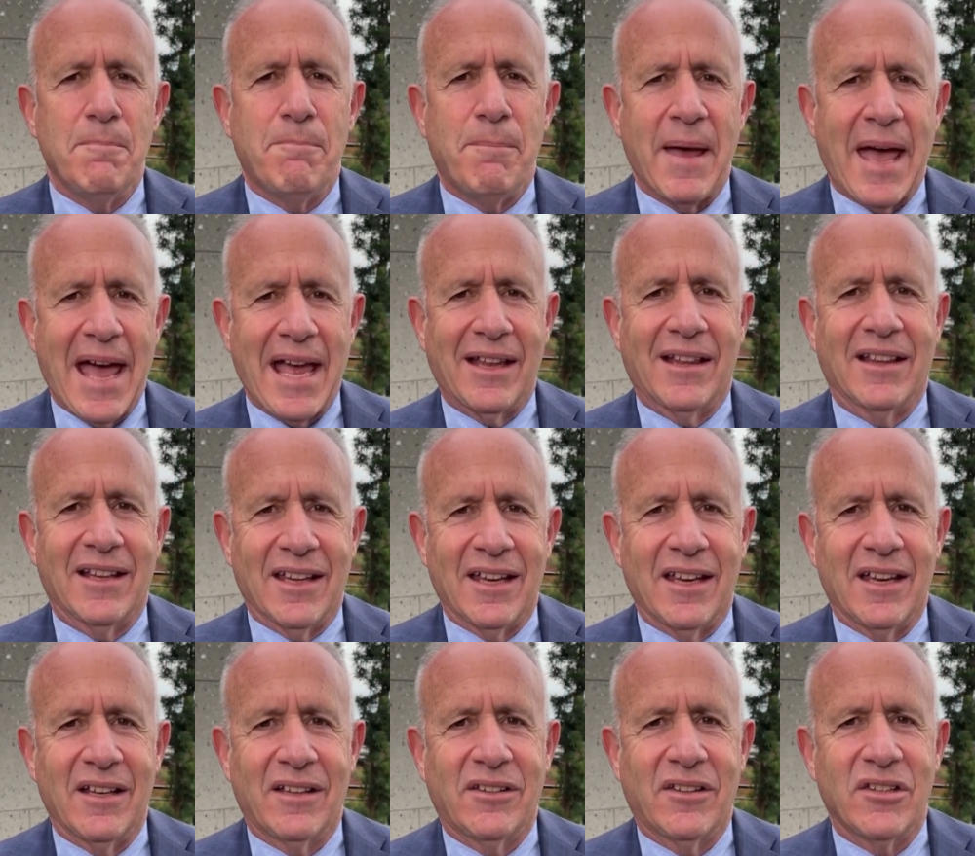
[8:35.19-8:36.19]

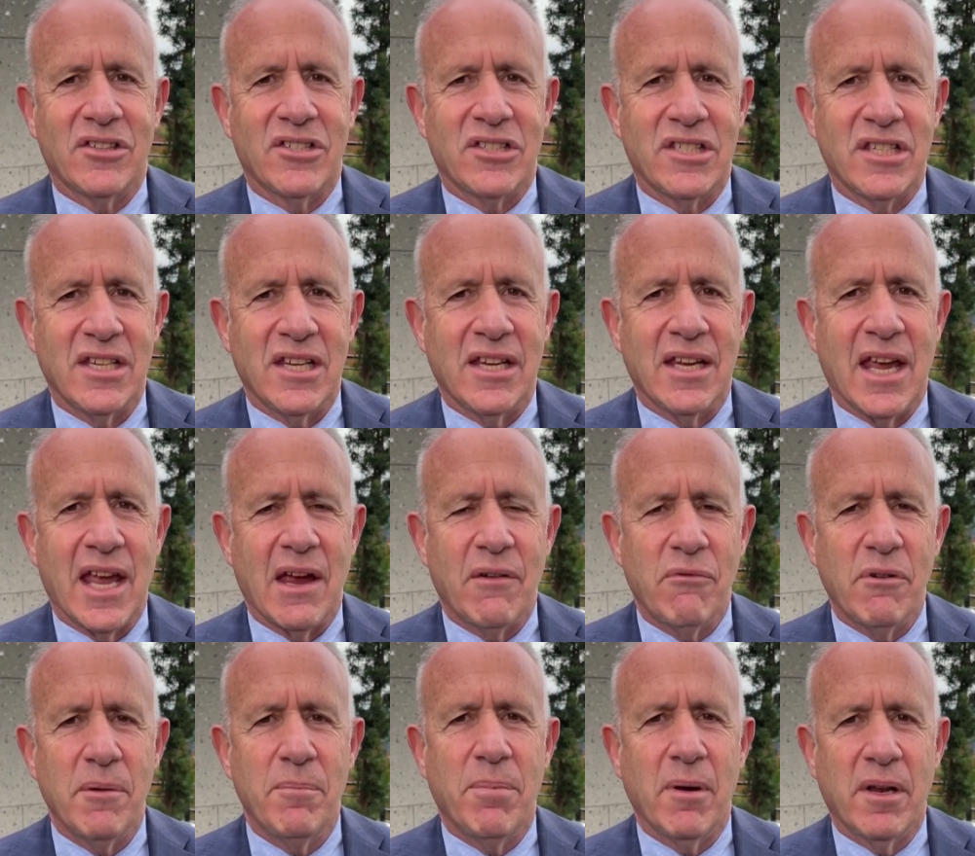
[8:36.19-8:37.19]
badly to see
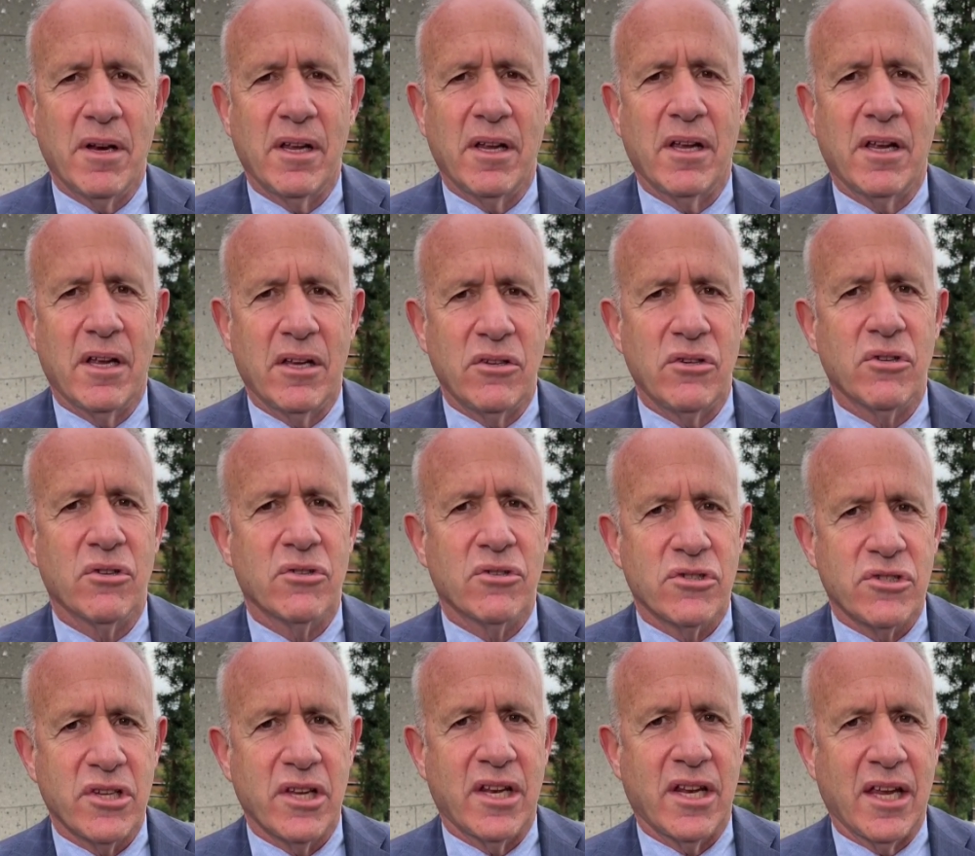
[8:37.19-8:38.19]
everybody in your
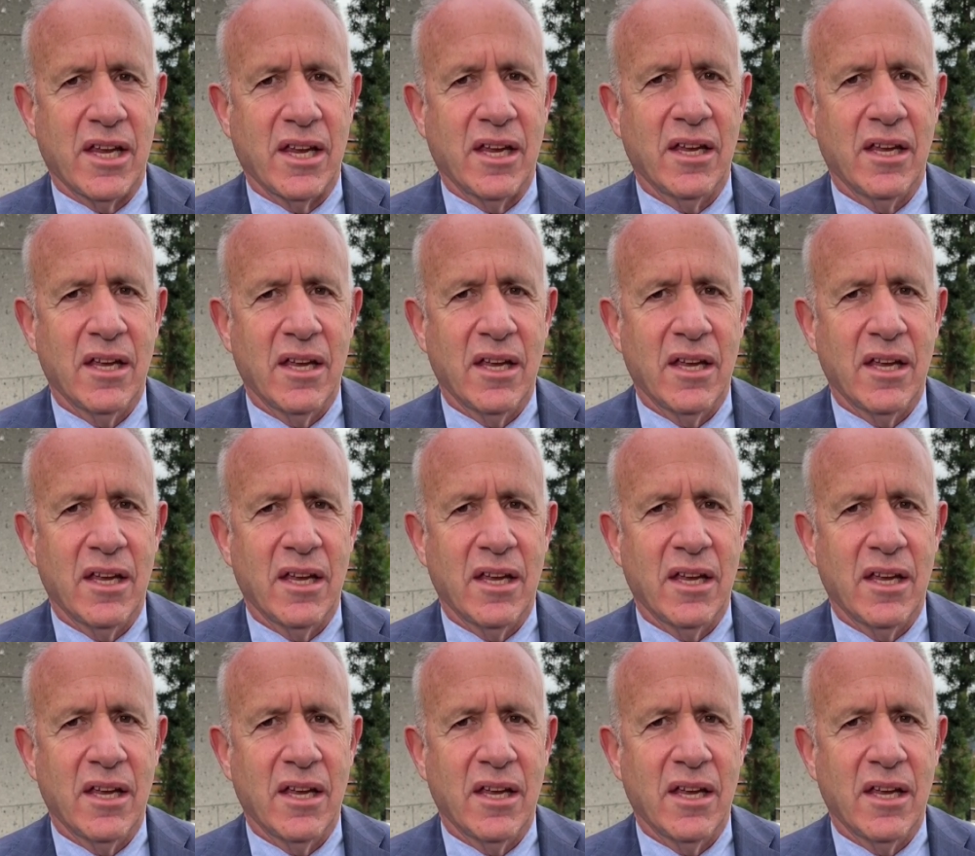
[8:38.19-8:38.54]
city